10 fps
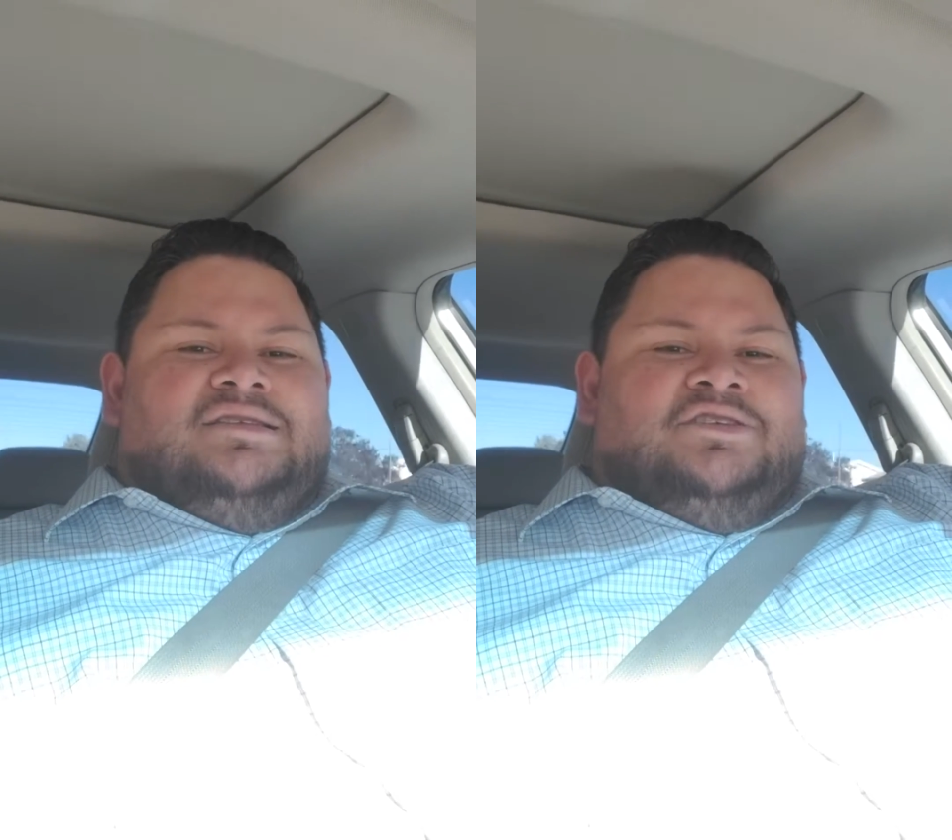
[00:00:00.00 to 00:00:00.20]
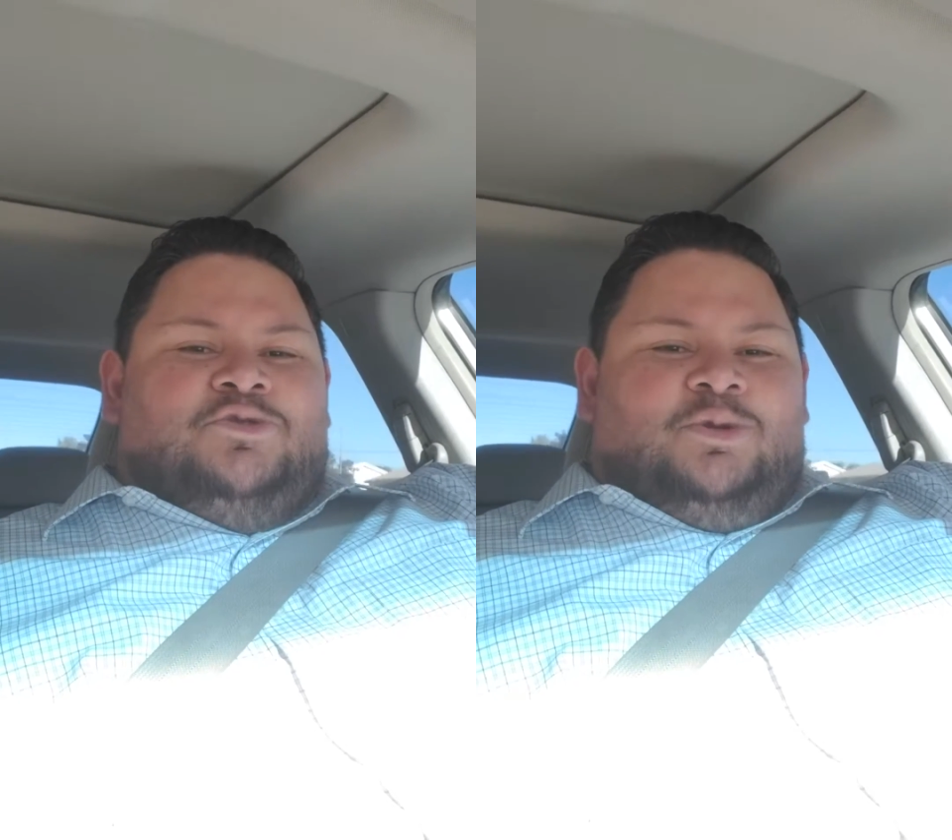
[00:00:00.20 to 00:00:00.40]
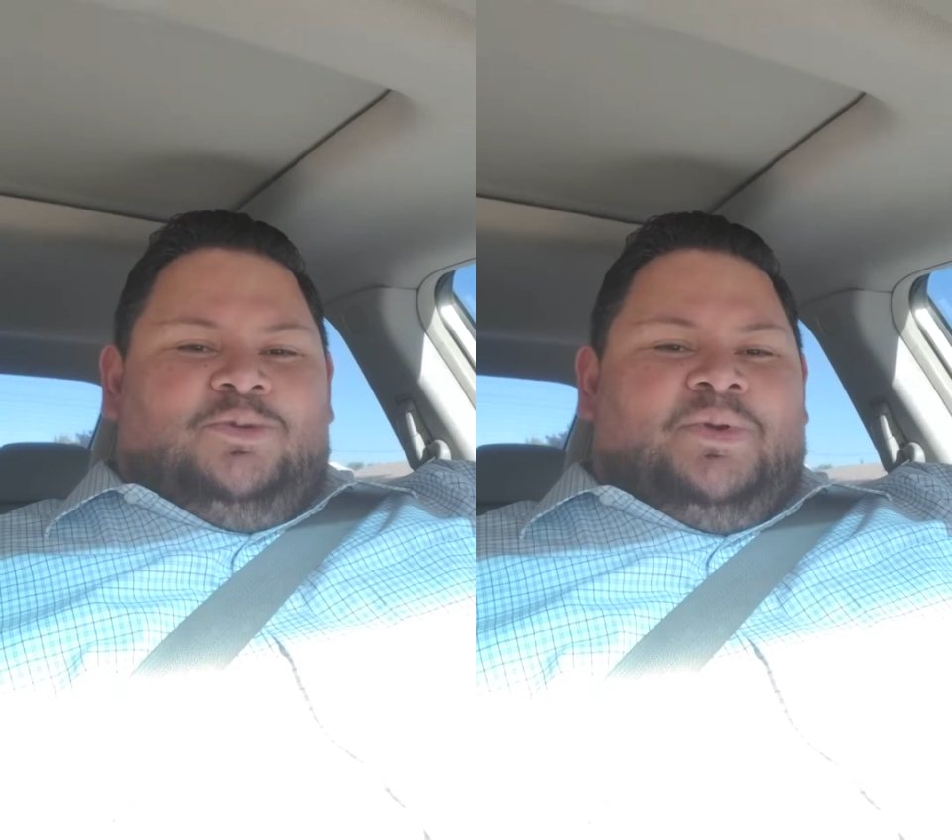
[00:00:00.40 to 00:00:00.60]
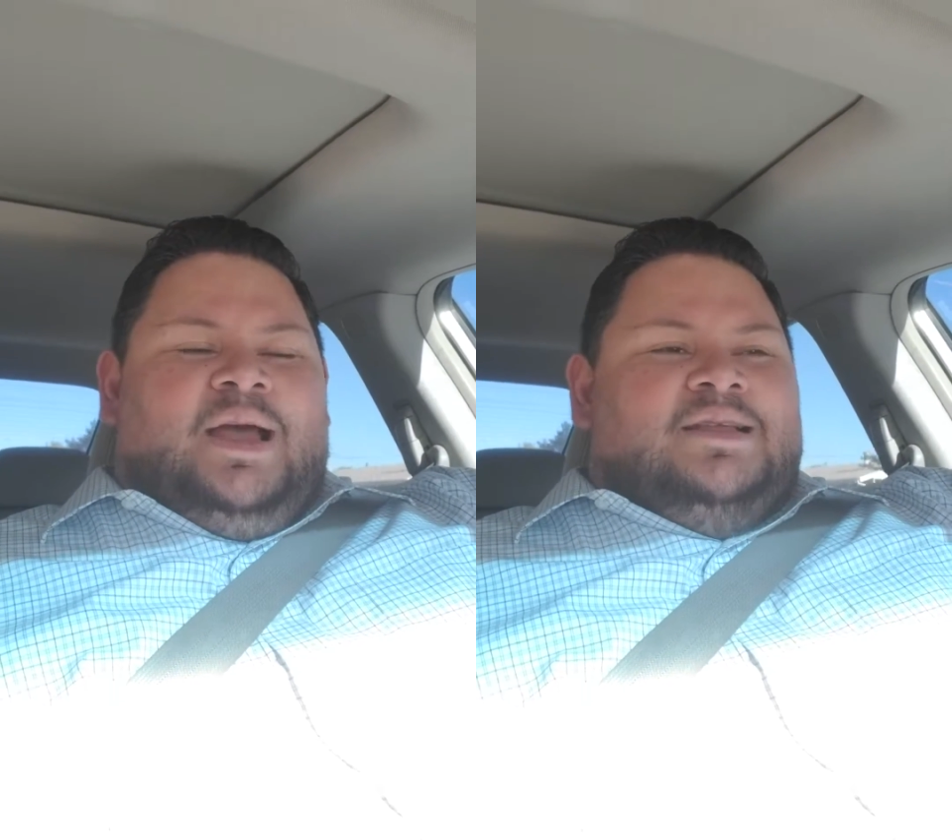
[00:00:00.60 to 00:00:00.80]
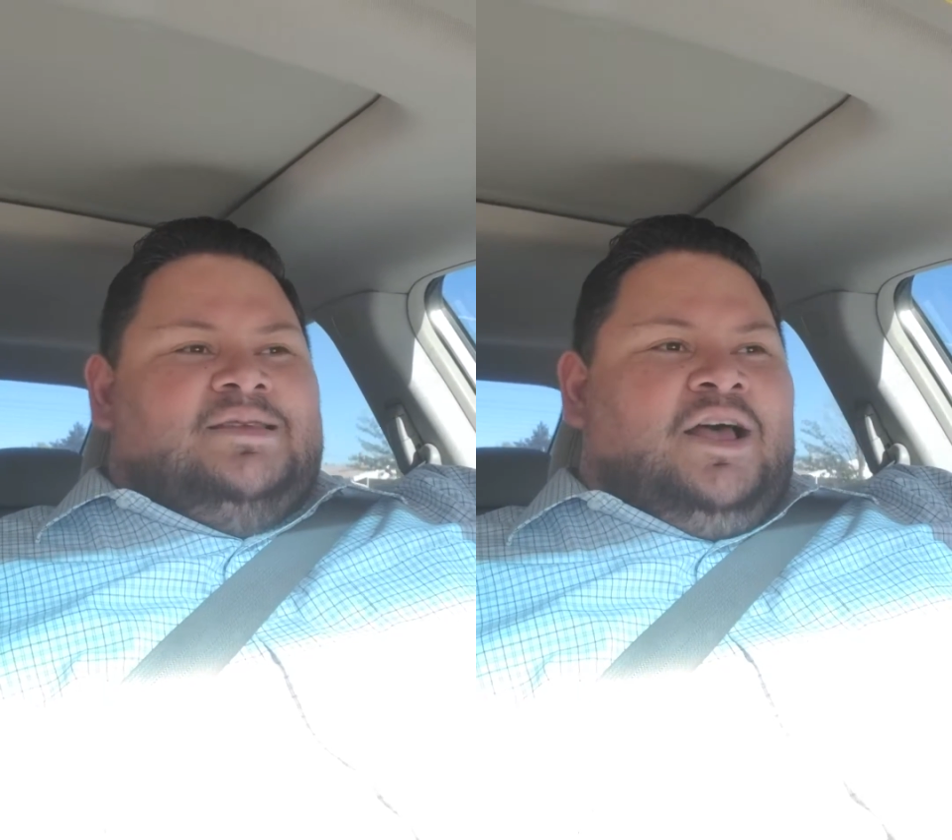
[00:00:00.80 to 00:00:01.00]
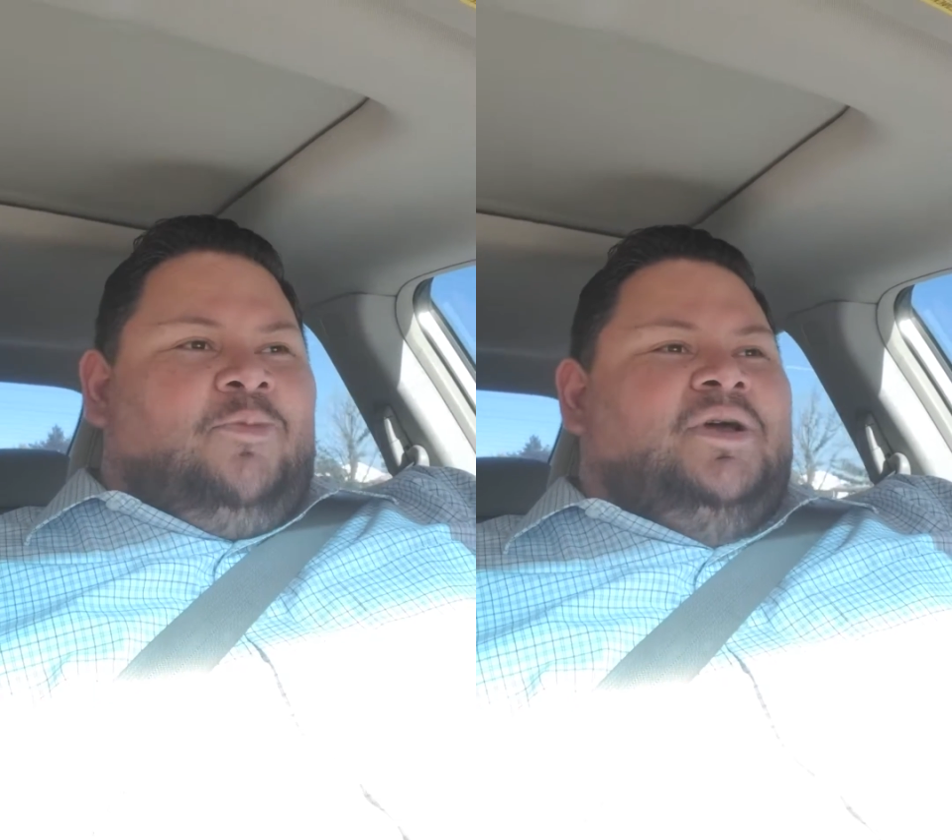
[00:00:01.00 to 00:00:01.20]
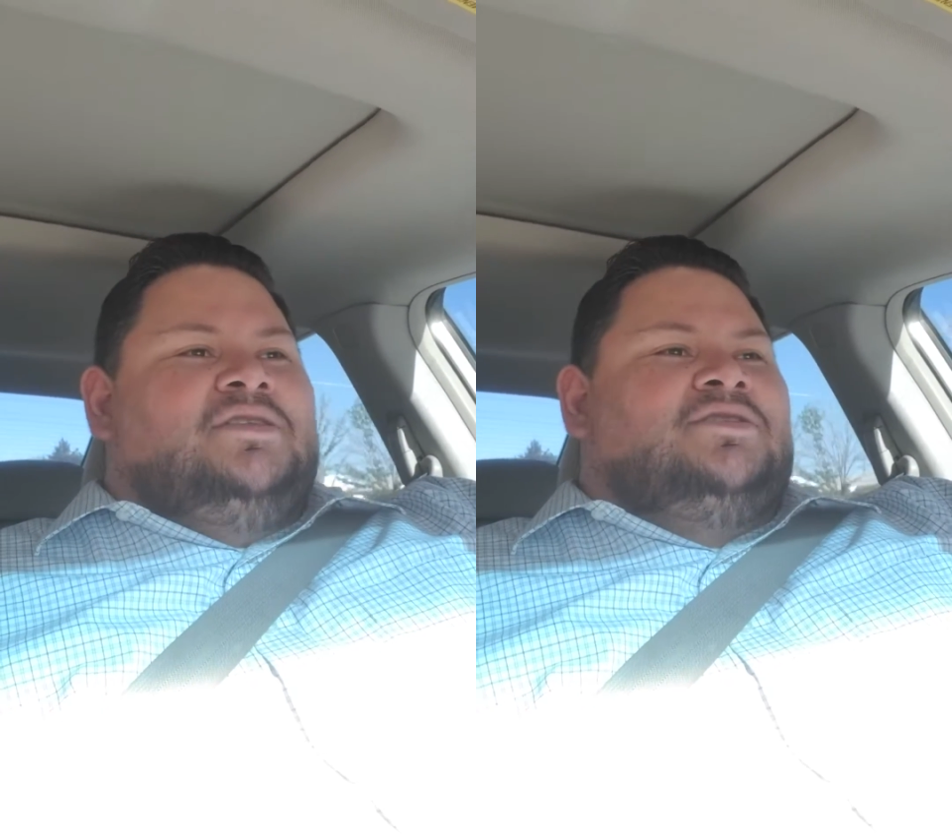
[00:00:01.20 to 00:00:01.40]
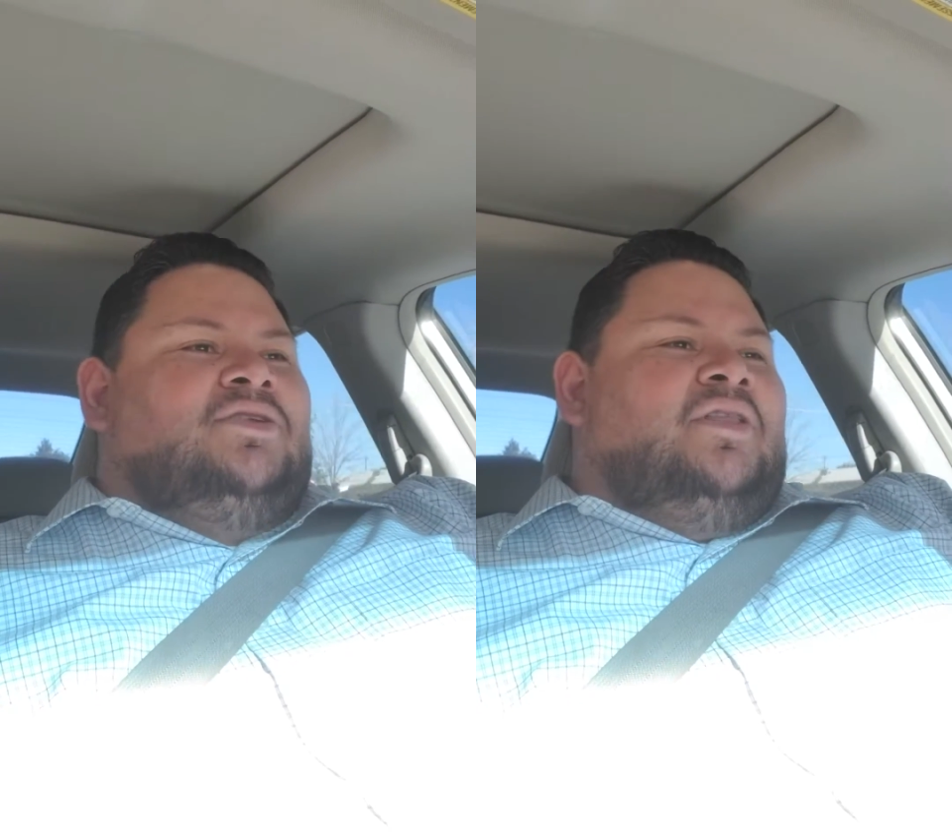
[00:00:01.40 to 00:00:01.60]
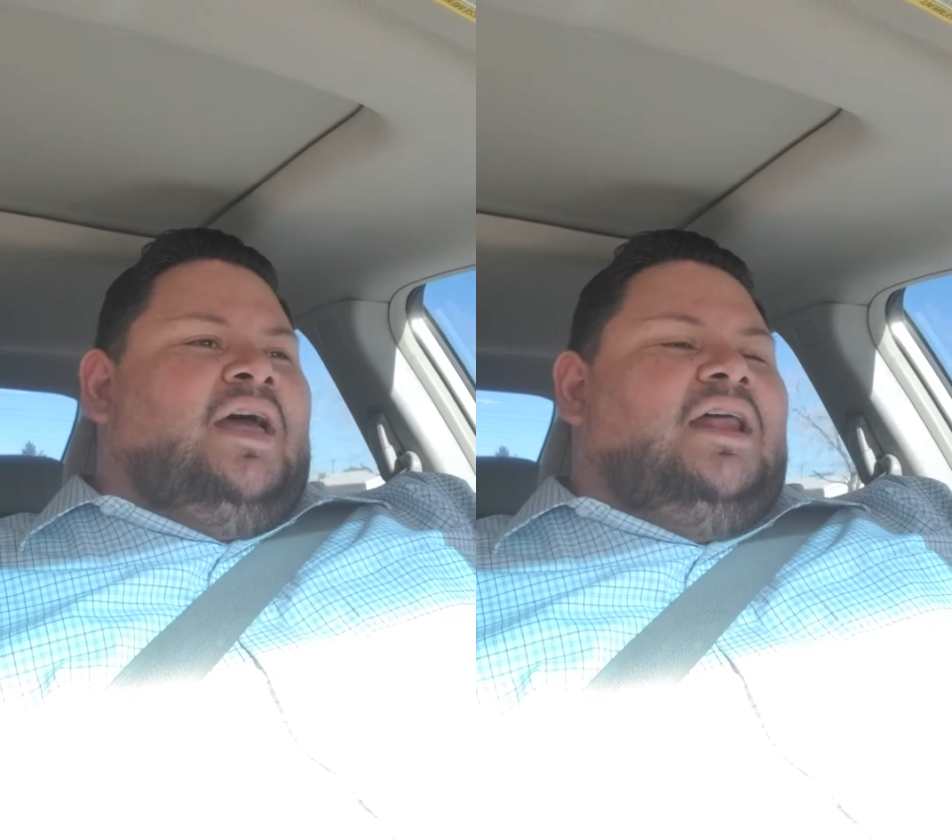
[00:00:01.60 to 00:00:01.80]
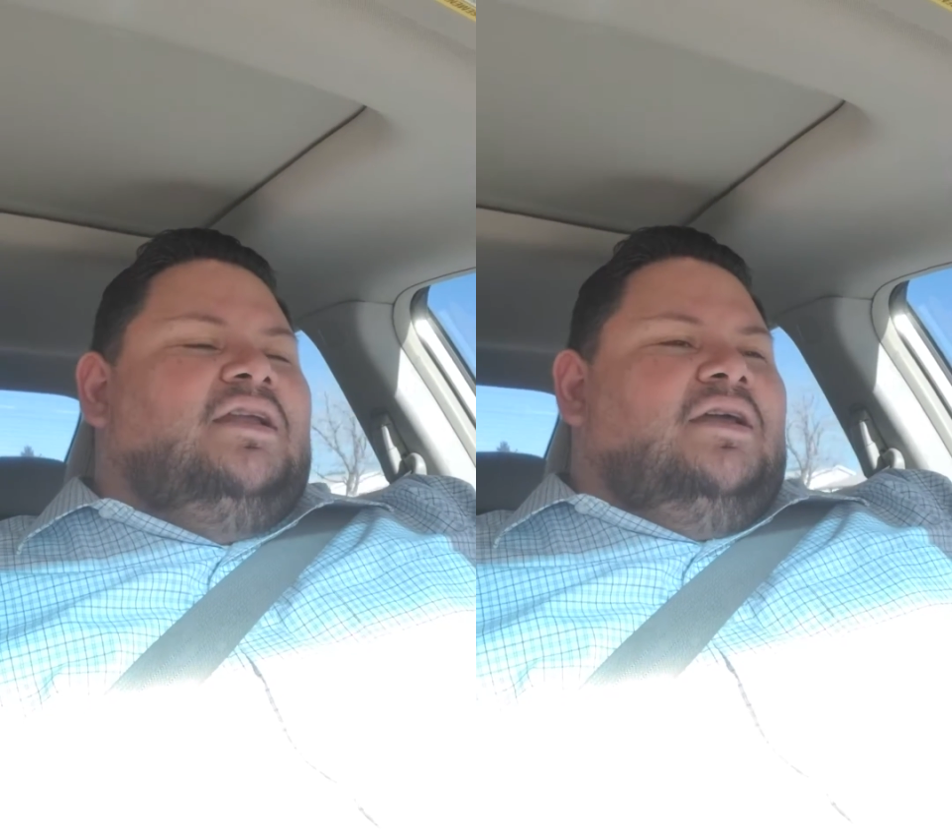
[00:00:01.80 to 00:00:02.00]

the shoulder pads, the helmets, and all that.